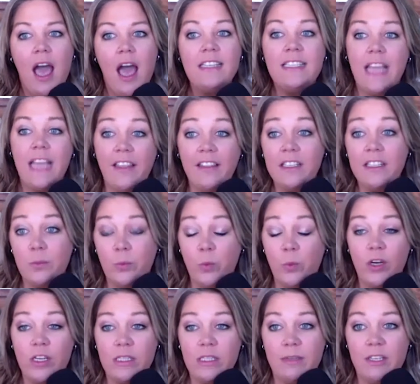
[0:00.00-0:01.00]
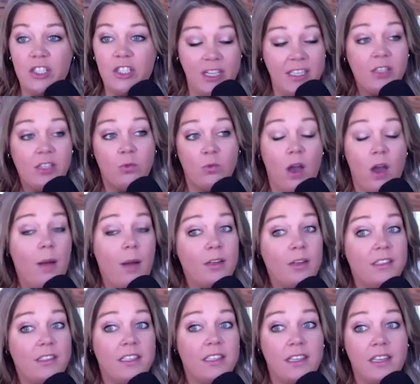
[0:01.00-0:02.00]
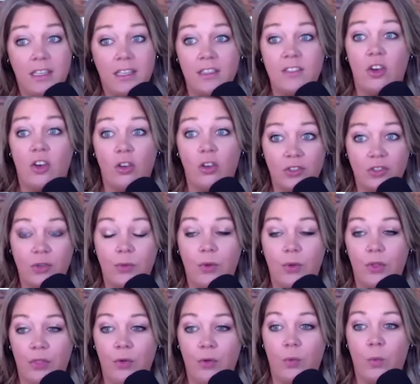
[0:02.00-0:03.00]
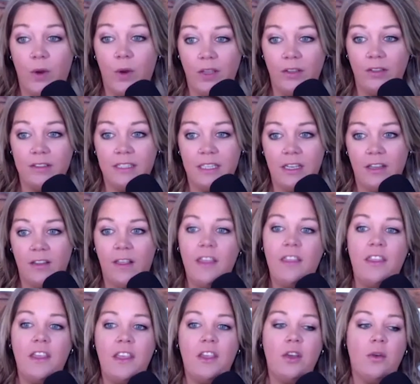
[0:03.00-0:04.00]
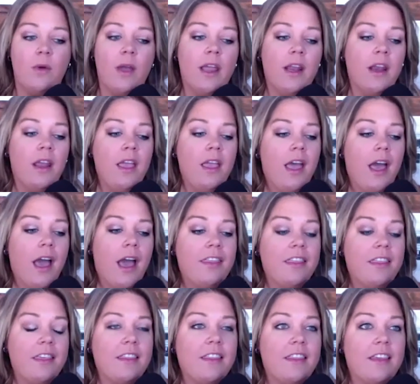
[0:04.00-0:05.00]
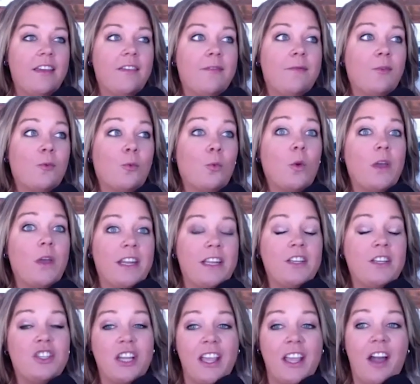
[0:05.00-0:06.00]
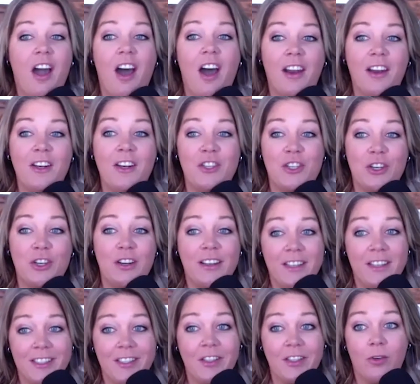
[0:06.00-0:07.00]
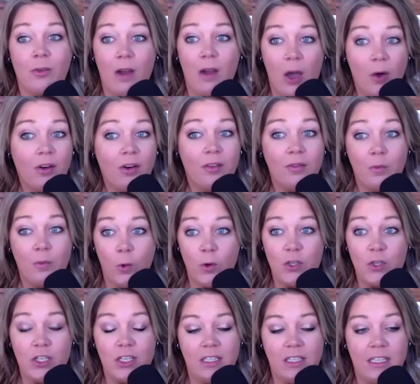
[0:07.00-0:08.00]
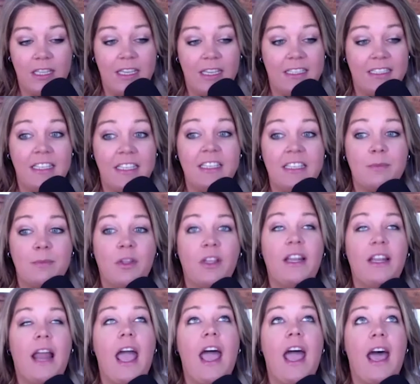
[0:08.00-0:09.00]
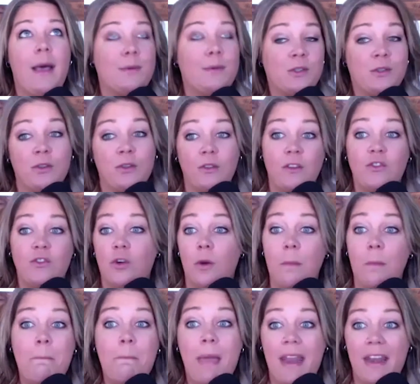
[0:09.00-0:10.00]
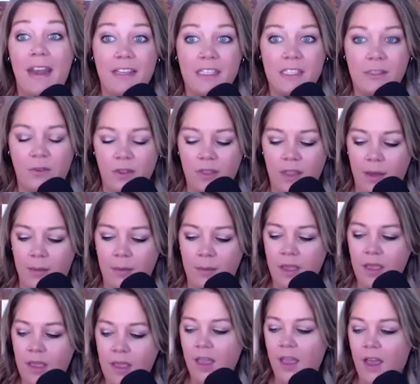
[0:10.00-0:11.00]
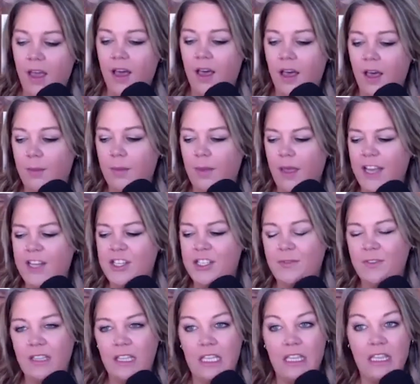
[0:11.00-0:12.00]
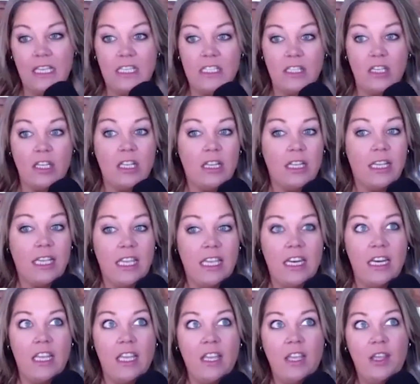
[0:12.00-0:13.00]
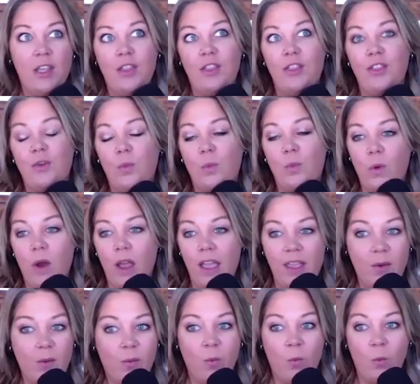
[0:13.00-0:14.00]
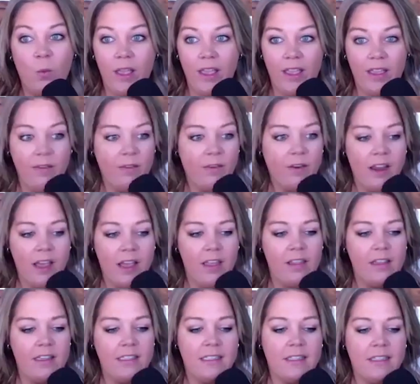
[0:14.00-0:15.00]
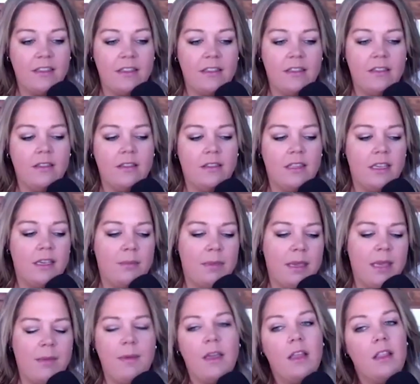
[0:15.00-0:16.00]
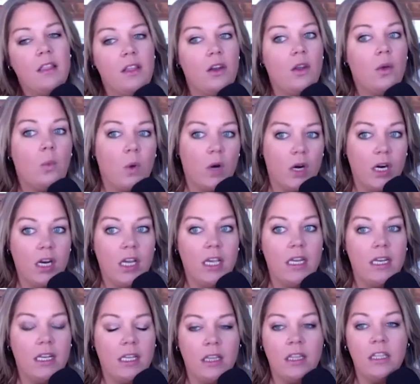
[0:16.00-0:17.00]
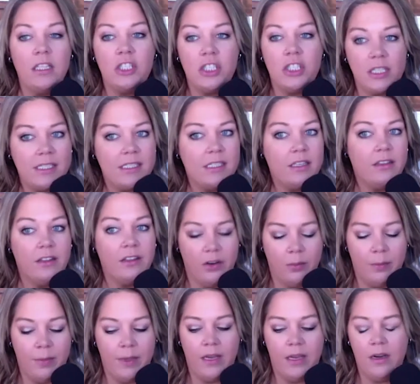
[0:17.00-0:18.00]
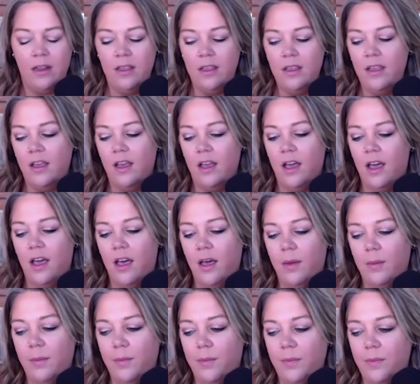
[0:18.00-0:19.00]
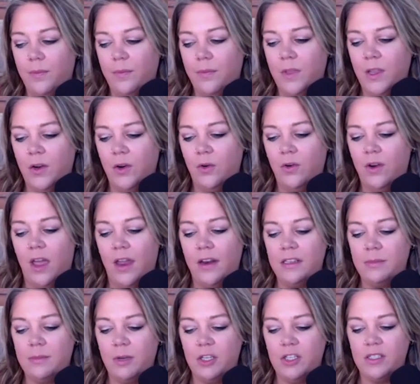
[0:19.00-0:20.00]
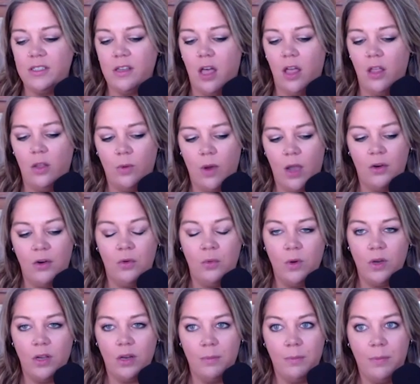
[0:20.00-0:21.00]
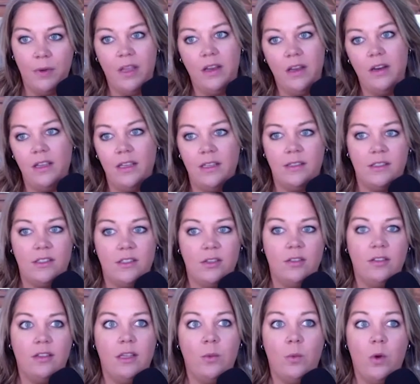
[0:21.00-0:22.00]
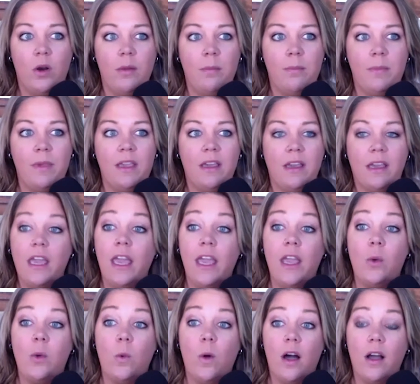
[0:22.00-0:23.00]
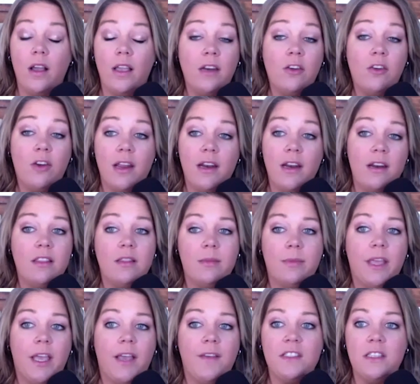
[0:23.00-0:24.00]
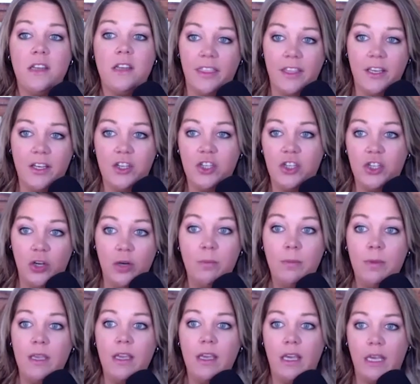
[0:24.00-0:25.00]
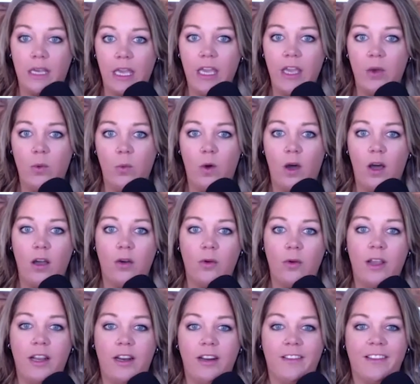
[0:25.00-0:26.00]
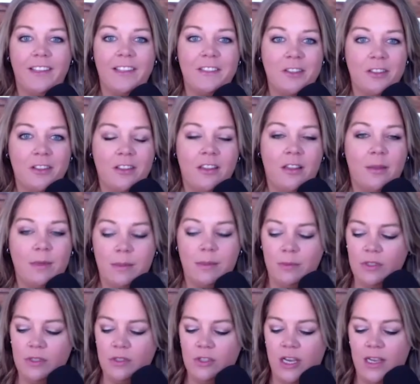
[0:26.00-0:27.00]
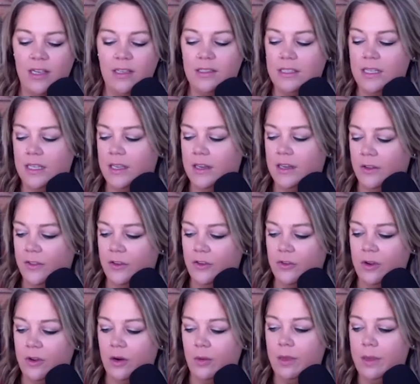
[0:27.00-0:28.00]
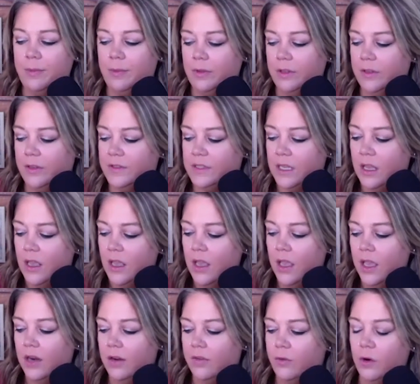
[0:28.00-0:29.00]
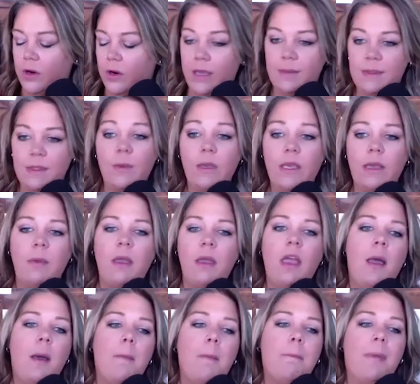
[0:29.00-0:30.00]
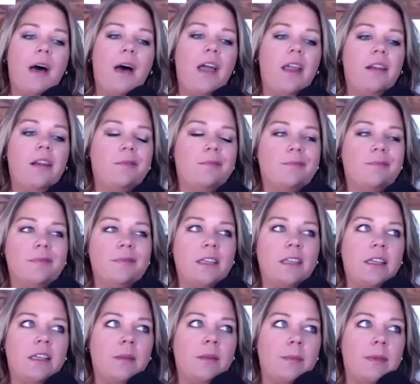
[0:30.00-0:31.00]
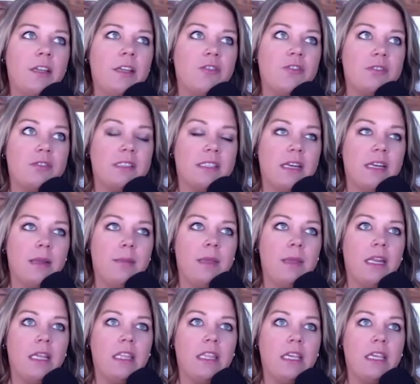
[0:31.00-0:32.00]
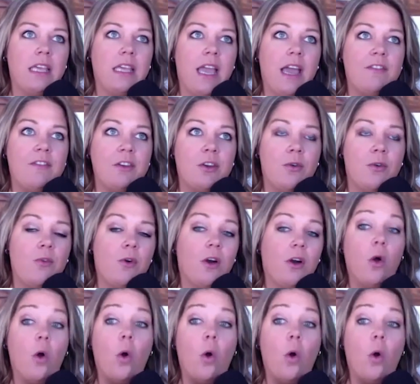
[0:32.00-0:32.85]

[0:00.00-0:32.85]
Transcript: Dallas worries me. Jason Robertson is also the real deal. I think you're right. Yep. I think they have ridden Jake Oettinger into the ground, unfortunately, because he has played absolutely tremendous for them. Um, I just feel like things are clicking the right way for Dallas, that they make me a little worried, just a little bit. Um, you know, not as much as Colorado would, but it certainly wouldn't be a cakewalk. And granted, in the playoffs, nothing should be a cakewalk, right? Unless you're the Columbus Blues Jackets taking down the Toronto Maple Leafs in a four game sweep. But it'll be interesting. I mean, I think they have to go for it.